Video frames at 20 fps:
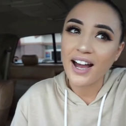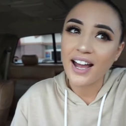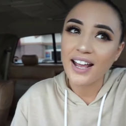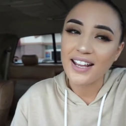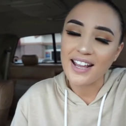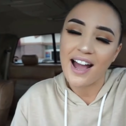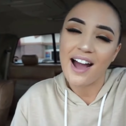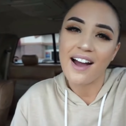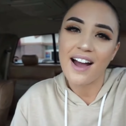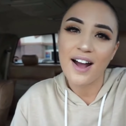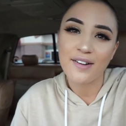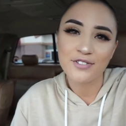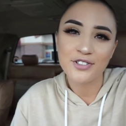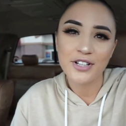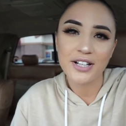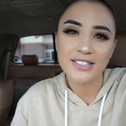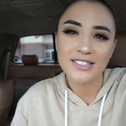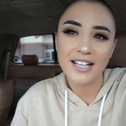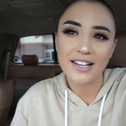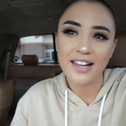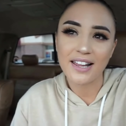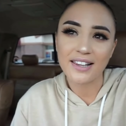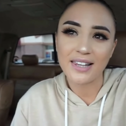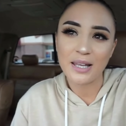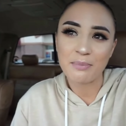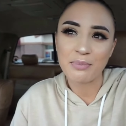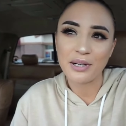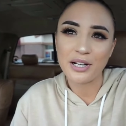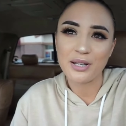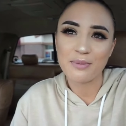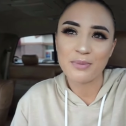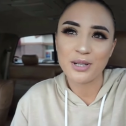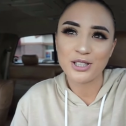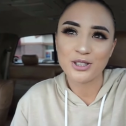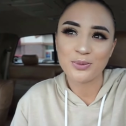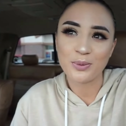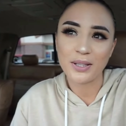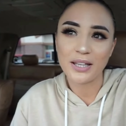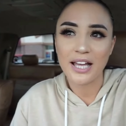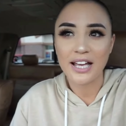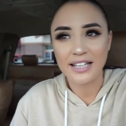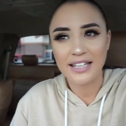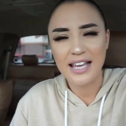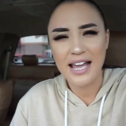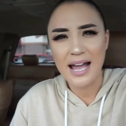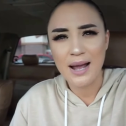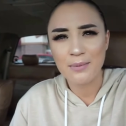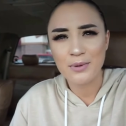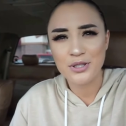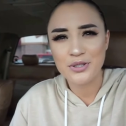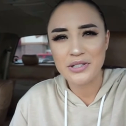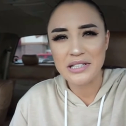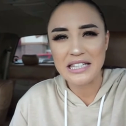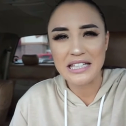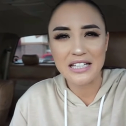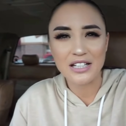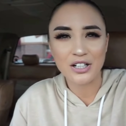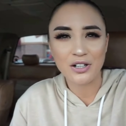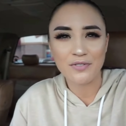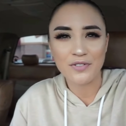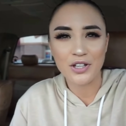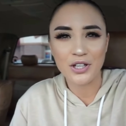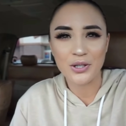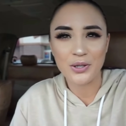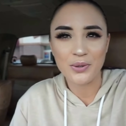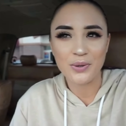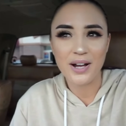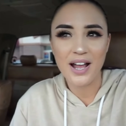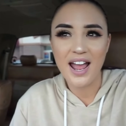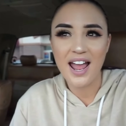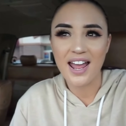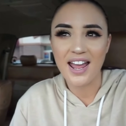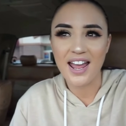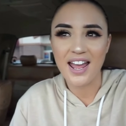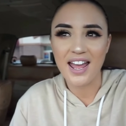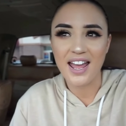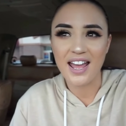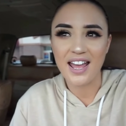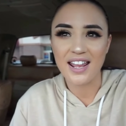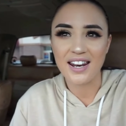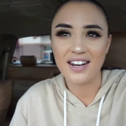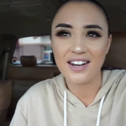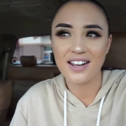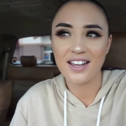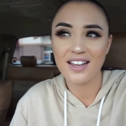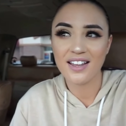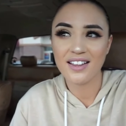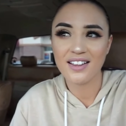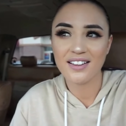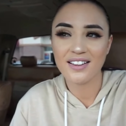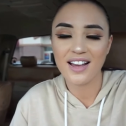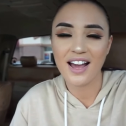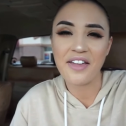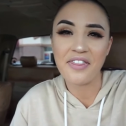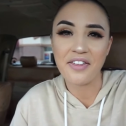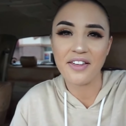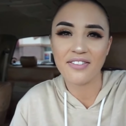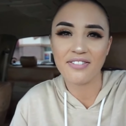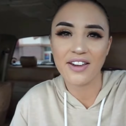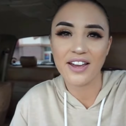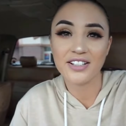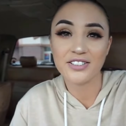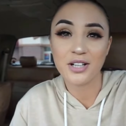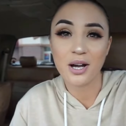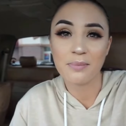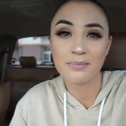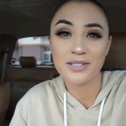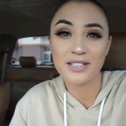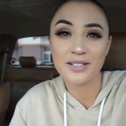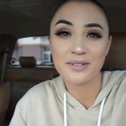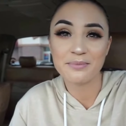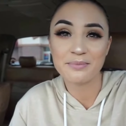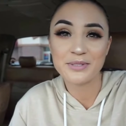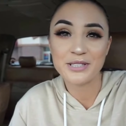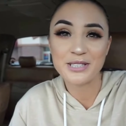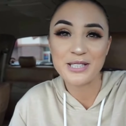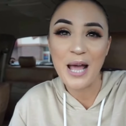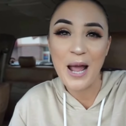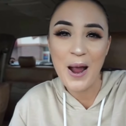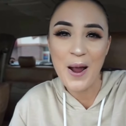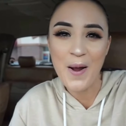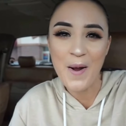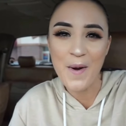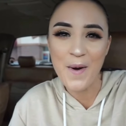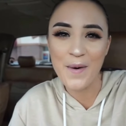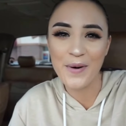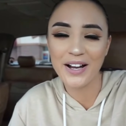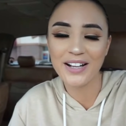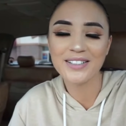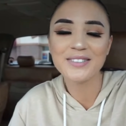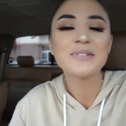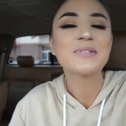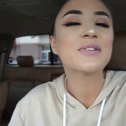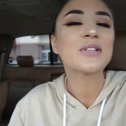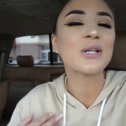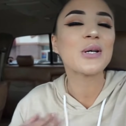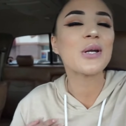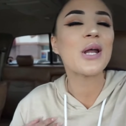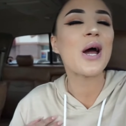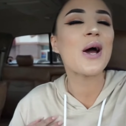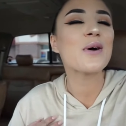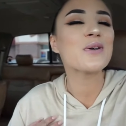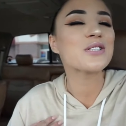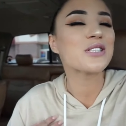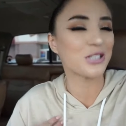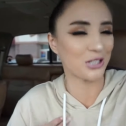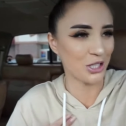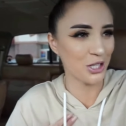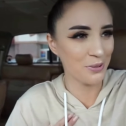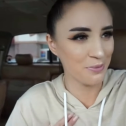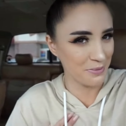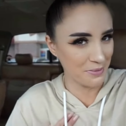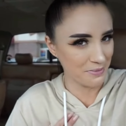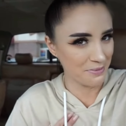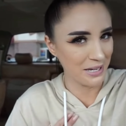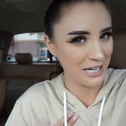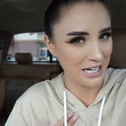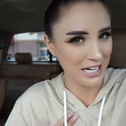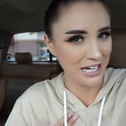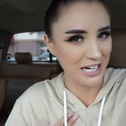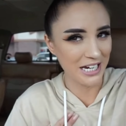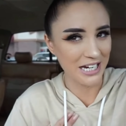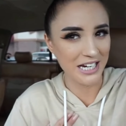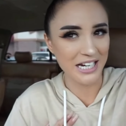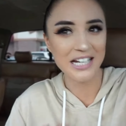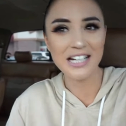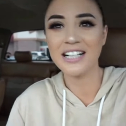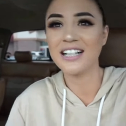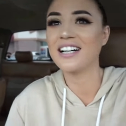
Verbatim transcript: yeah, after I said that, they pretty much were like, yeah, we're doing the interview, and I think they adopted him. So, kudos to me